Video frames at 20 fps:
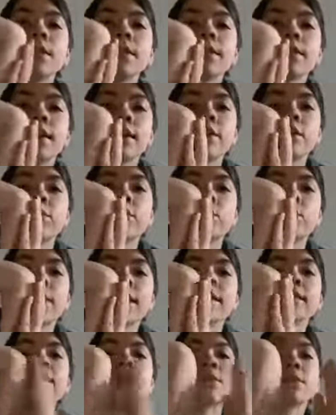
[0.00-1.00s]
take your
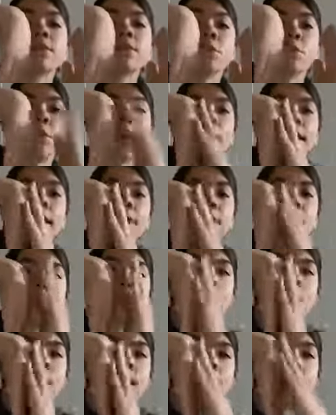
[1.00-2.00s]
wrist with
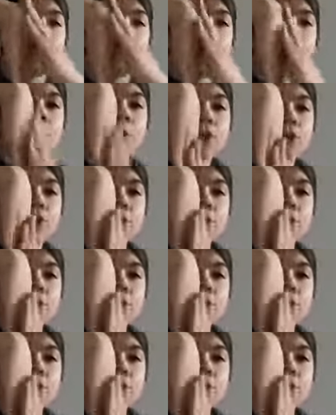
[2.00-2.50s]
one hand, push